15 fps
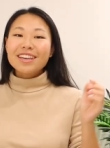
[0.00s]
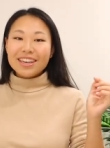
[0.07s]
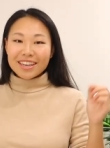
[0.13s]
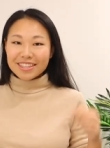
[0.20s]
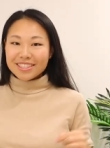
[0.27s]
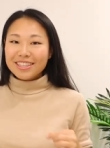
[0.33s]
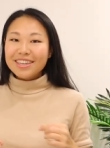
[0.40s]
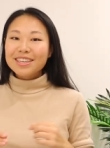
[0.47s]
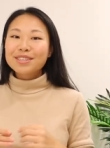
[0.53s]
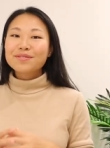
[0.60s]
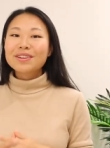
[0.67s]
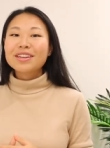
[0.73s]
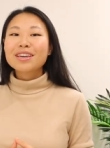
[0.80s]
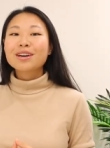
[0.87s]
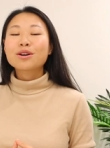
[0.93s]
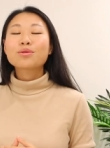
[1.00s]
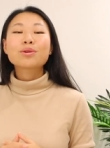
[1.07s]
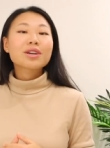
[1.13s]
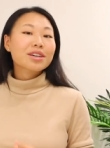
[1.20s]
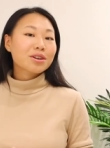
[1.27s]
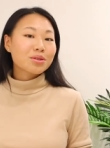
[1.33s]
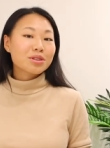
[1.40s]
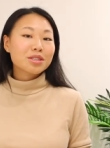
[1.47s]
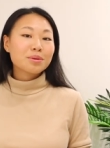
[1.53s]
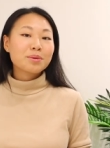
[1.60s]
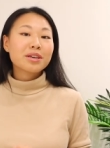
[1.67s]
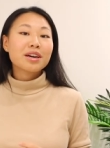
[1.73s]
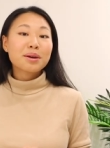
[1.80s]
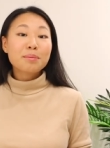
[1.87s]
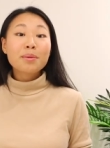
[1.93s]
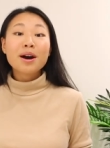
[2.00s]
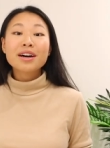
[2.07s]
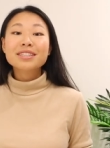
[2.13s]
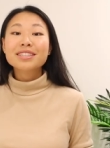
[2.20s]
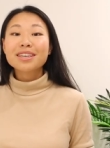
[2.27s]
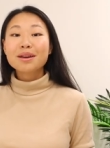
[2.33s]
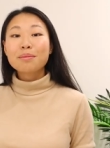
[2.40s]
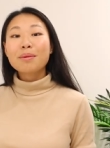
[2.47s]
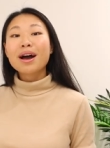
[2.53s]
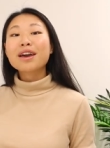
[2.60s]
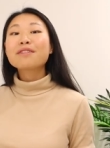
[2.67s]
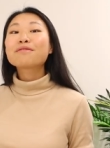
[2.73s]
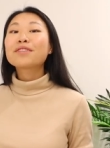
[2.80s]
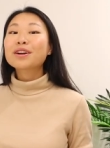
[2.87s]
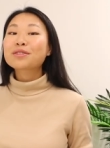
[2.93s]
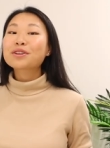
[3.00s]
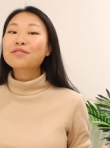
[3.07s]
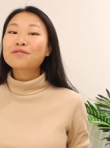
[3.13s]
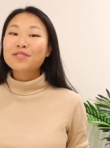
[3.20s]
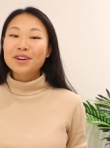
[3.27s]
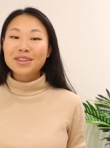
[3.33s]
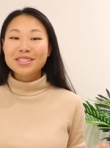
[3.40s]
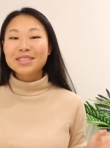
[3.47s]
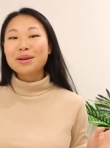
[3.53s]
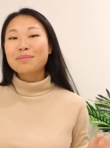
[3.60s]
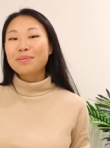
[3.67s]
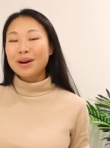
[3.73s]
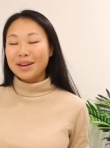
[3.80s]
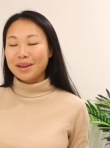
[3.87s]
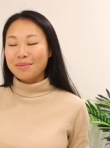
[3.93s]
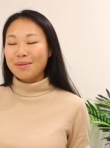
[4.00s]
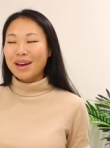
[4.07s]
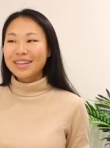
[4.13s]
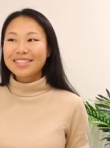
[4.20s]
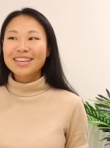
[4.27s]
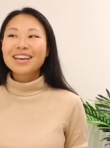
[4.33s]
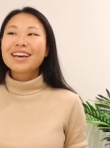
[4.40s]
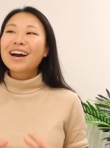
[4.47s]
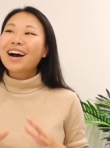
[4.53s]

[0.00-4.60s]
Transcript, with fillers: In today's video, we are going to be unboxing my very first putting mat.